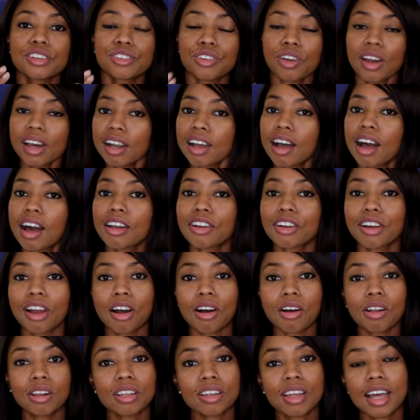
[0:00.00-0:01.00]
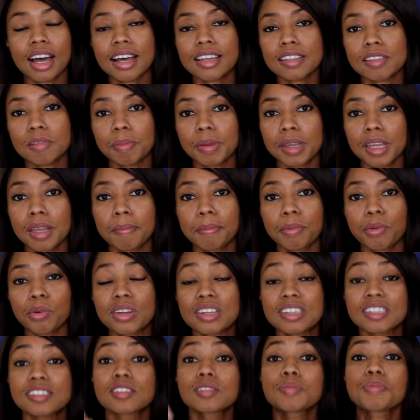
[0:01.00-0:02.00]
Try to honor all of God's people,
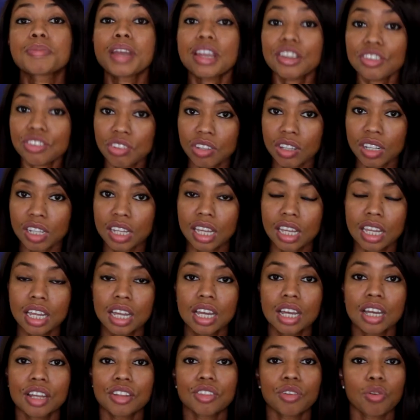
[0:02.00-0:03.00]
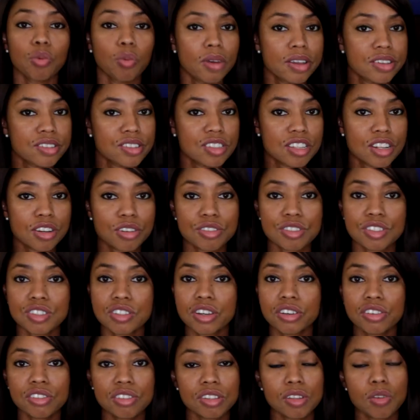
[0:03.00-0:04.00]
especially the ones that are
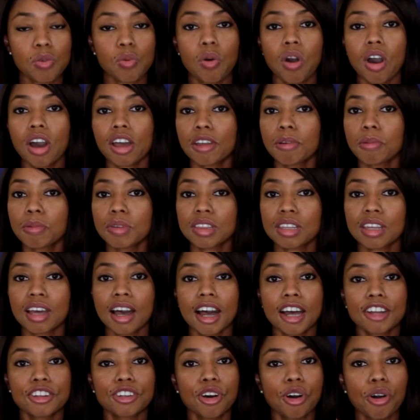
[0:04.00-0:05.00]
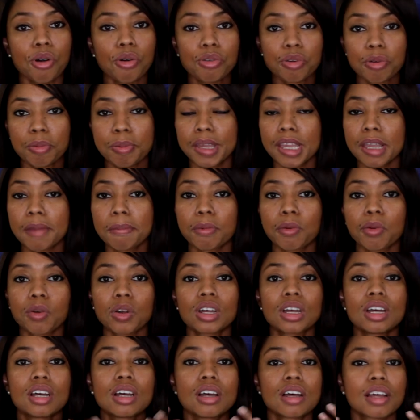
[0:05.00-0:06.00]
seriously walking with God, the older
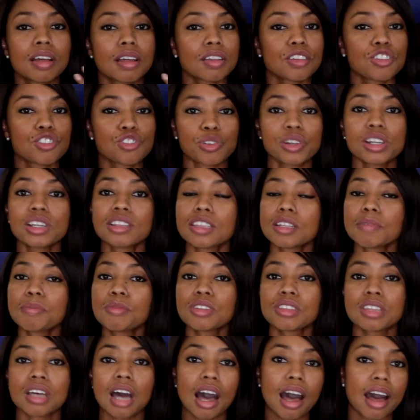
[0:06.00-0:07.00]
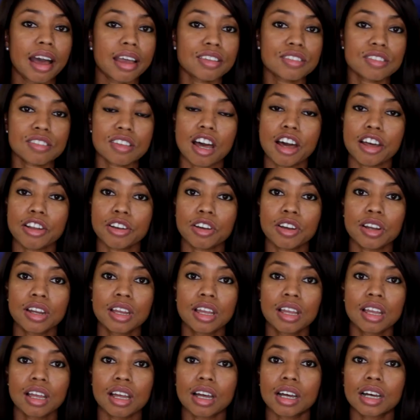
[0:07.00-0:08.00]
people. Treat them with the highest honor,
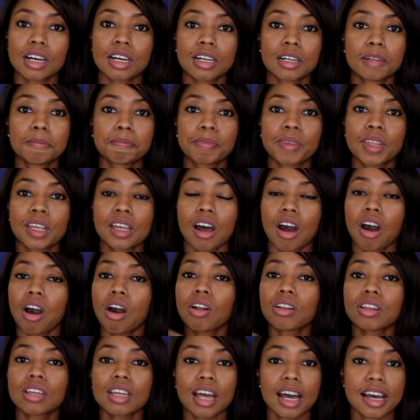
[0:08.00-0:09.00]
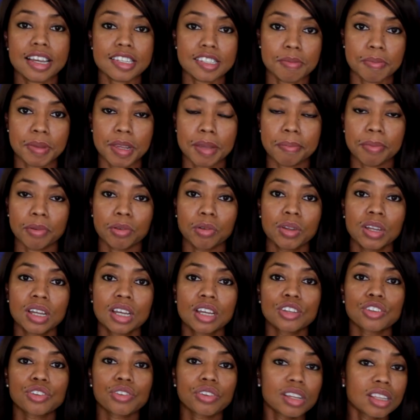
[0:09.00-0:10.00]
all of God's people.
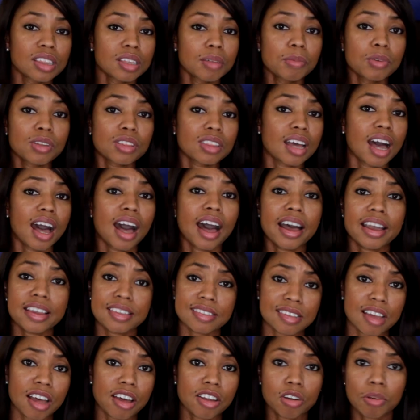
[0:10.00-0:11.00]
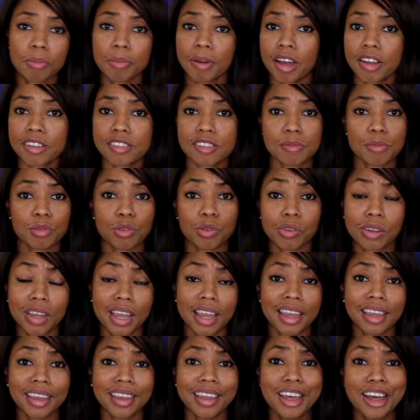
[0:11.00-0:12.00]
Treat them with the highest honor possible,
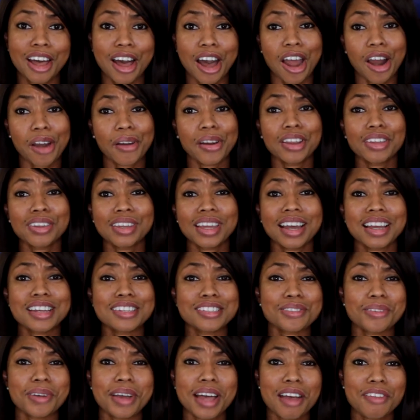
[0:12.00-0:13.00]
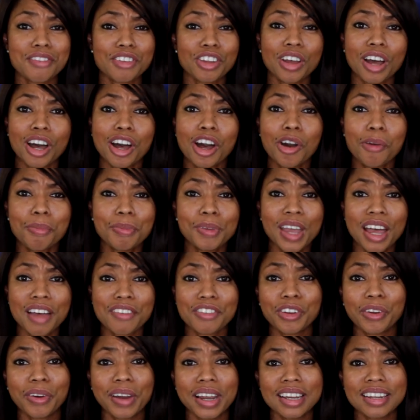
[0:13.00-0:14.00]
okay? All right, you guys, so I hope you
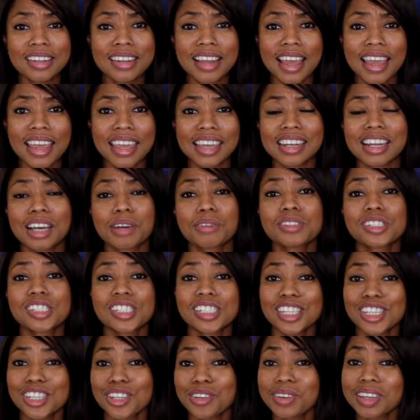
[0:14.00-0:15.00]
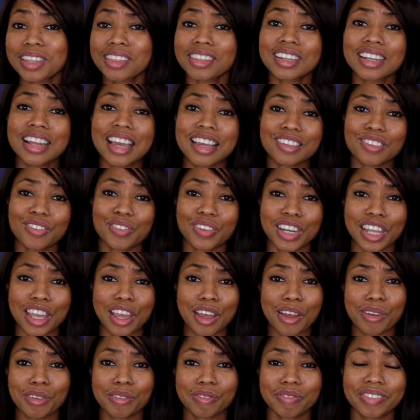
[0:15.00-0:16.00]
have a great day, and I'll see you in the next
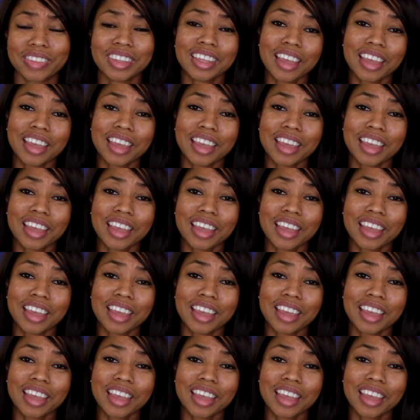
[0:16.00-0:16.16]
video.